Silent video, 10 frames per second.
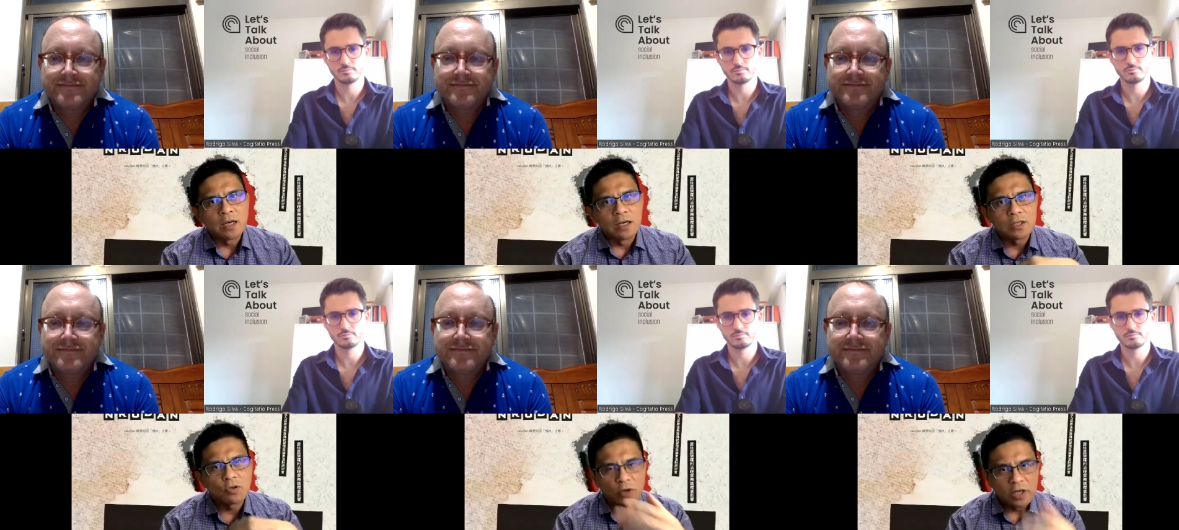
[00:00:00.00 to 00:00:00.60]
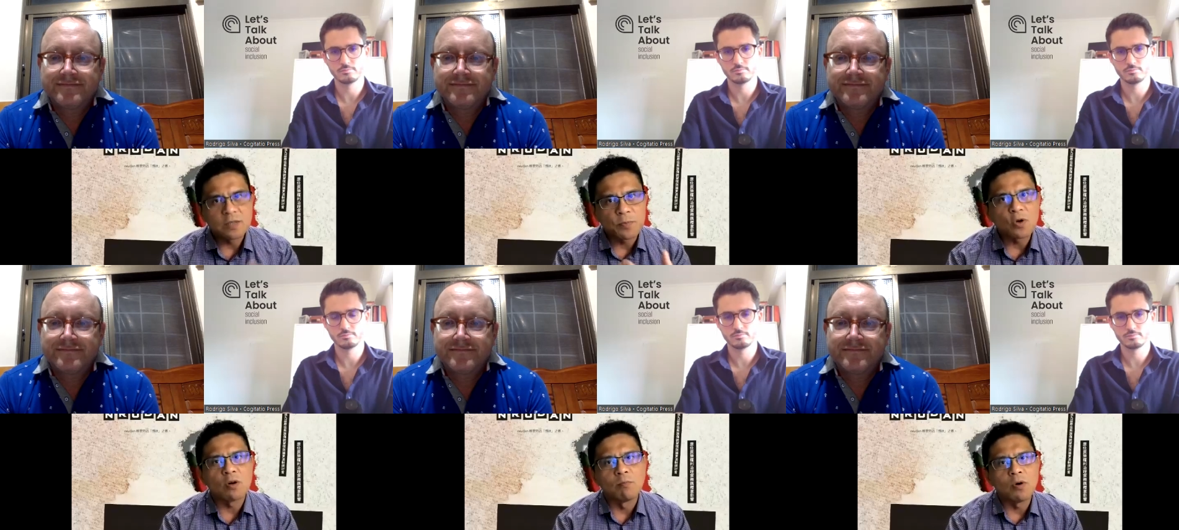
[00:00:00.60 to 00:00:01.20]
Speaker 1: uh, to
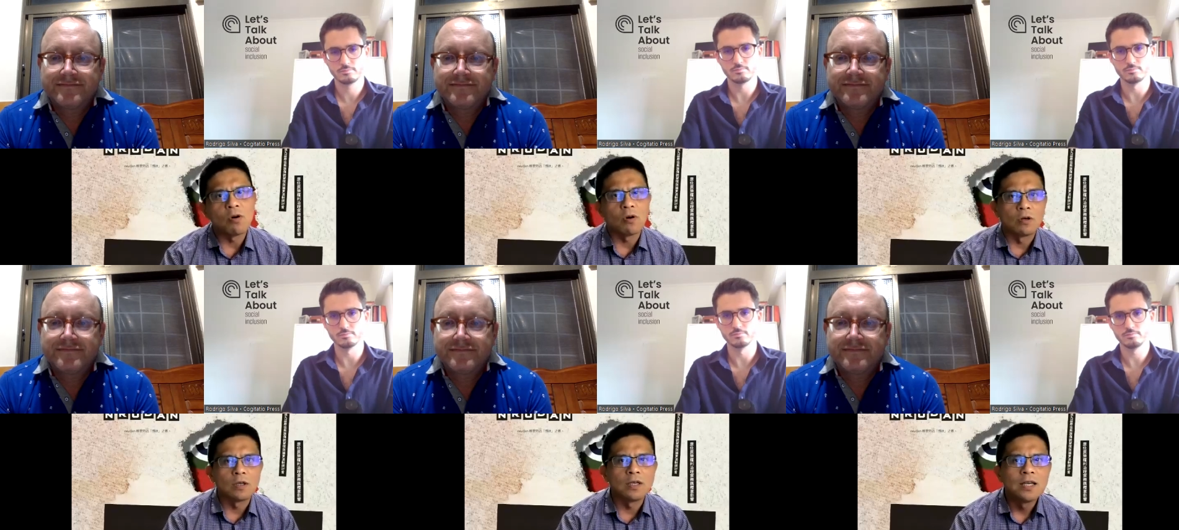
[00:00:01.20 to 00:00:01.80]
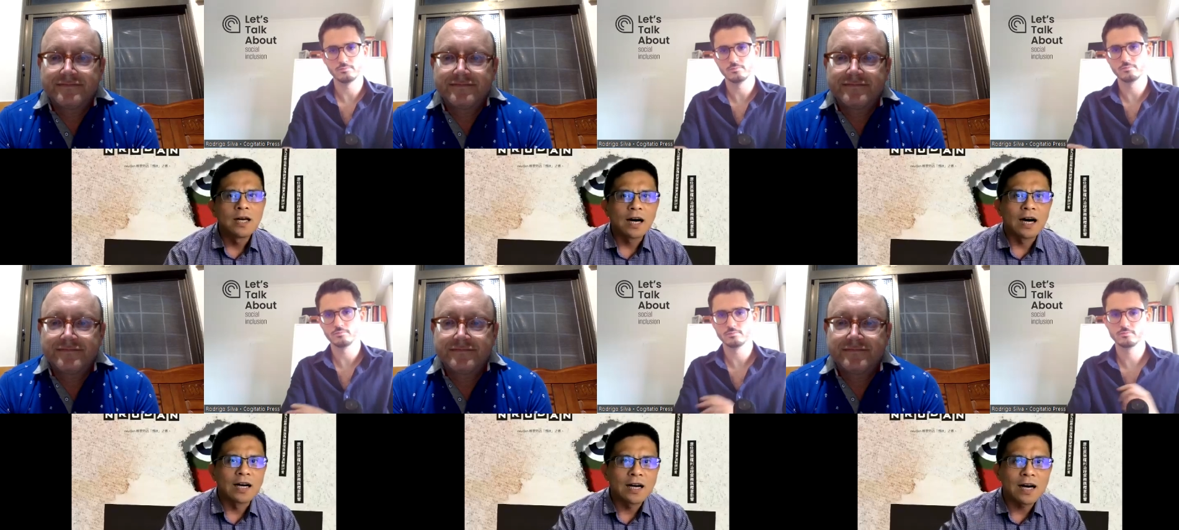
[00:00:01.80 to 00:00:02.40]
explore more
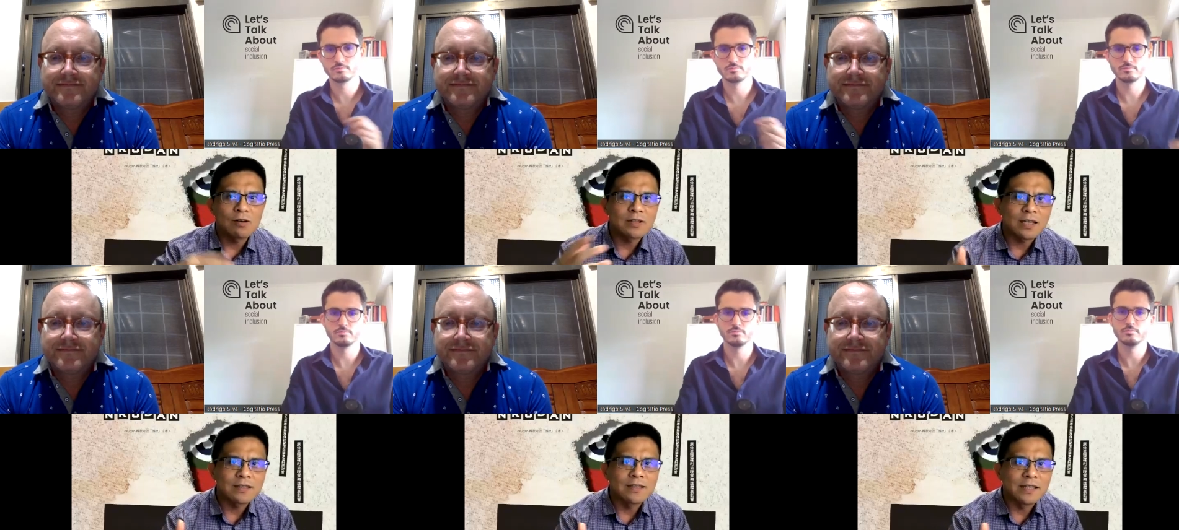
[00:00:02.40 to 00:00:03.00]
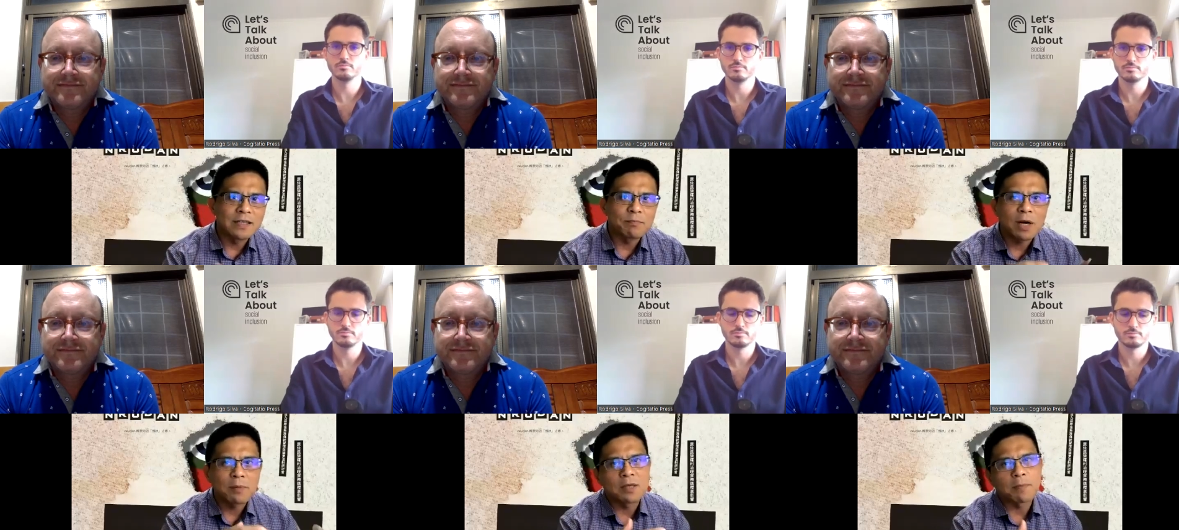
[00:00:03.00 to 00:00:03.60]
on how does the
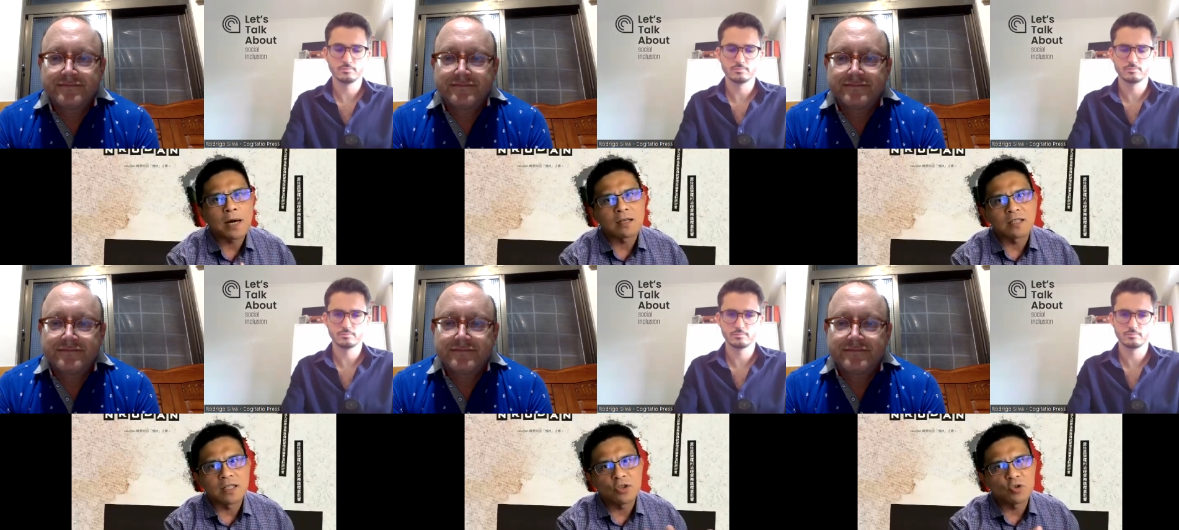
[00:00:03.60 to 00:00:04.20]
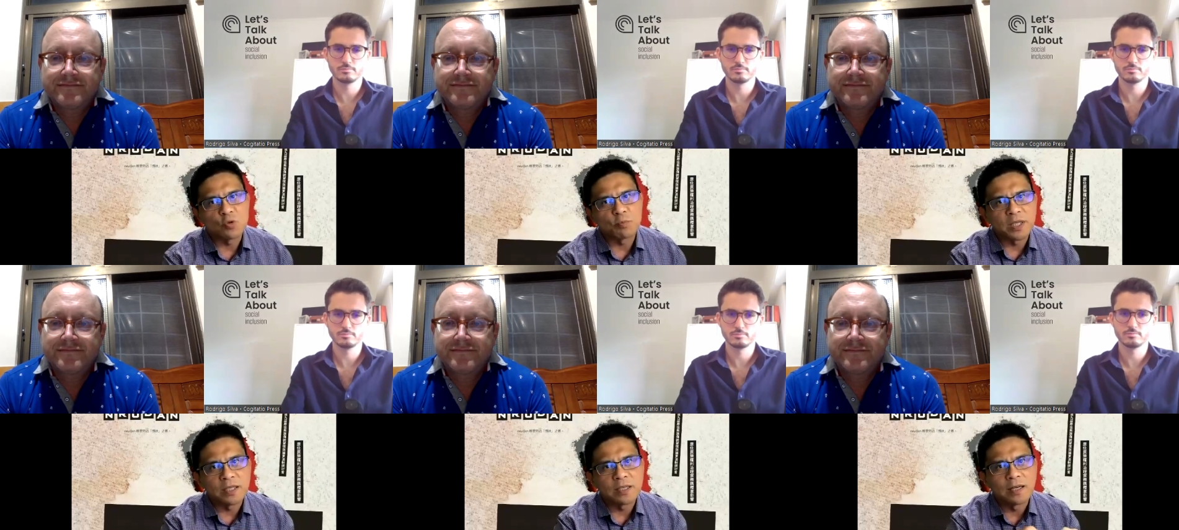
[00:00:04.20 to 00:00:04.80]
public policy should
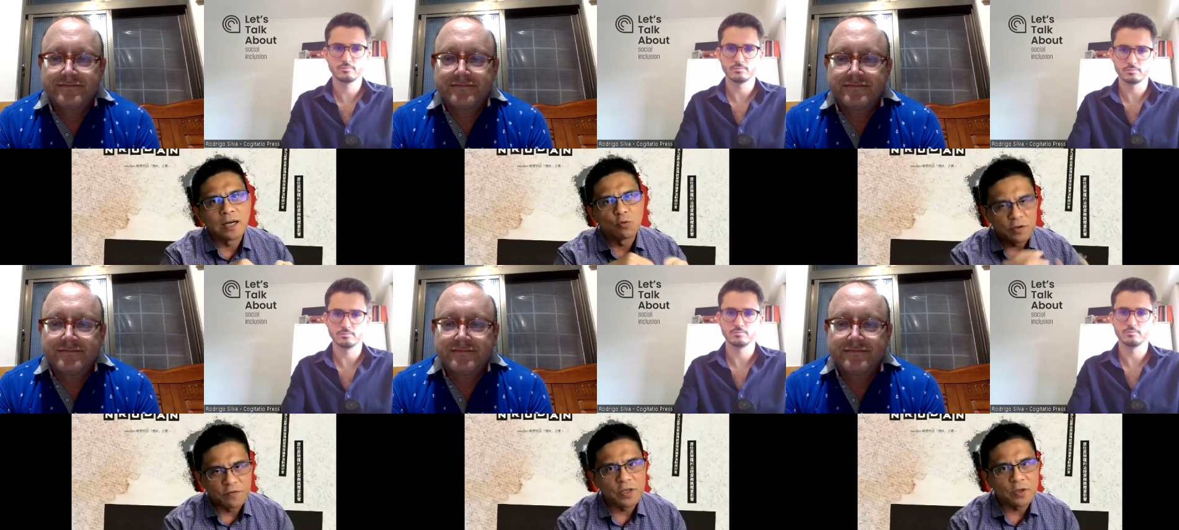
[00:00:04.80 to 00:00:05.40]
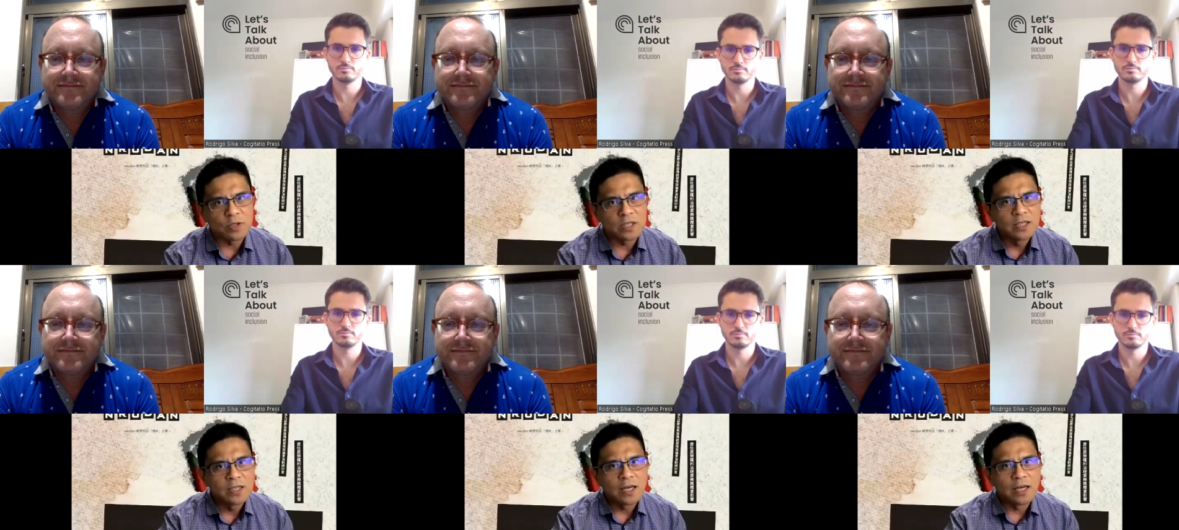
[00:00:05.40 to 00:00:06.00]
be uh, reviewed
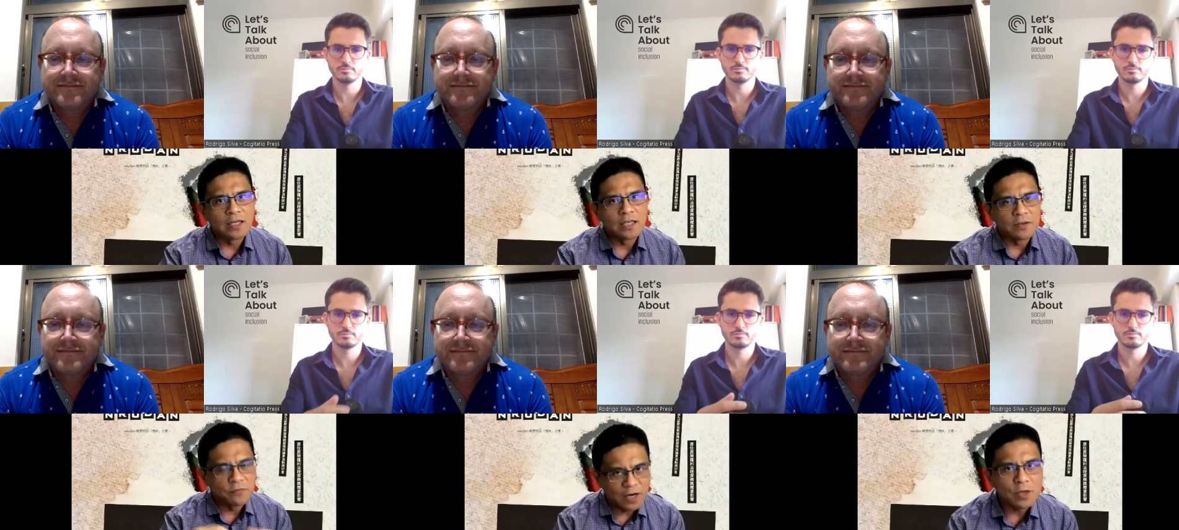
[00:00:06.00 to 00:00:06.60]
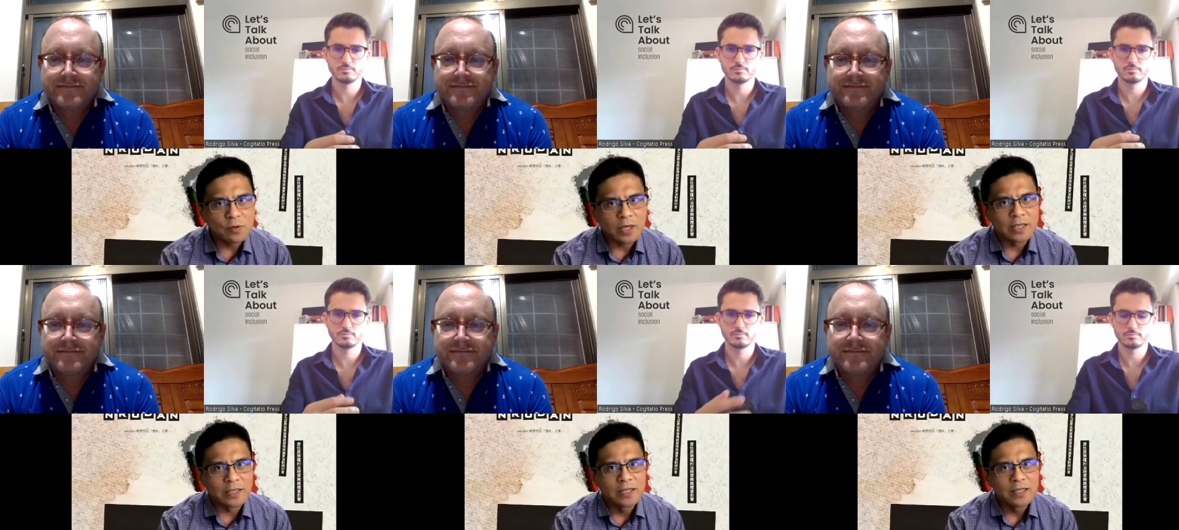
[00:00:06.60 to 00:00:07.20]
and evaluated